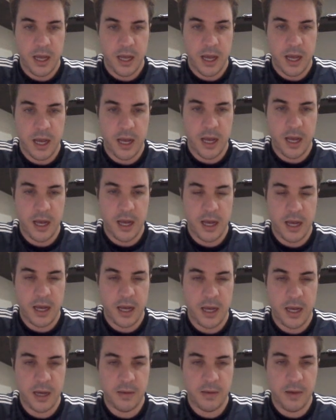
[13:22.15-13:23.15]

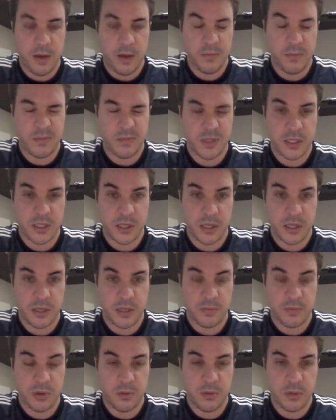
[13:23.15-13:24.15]
I'm just going to
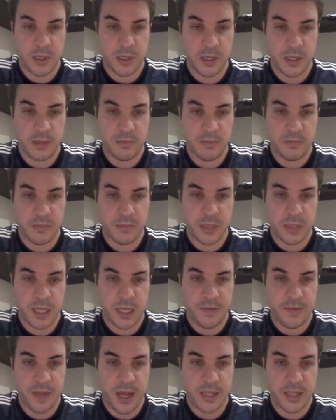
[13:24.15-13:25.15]
probably leave
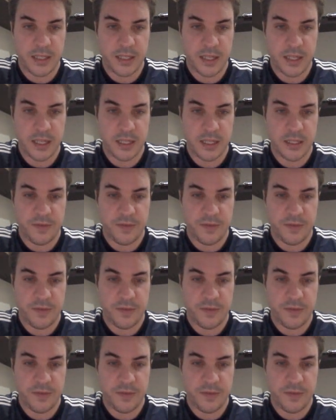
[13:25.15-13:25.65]
that as it is.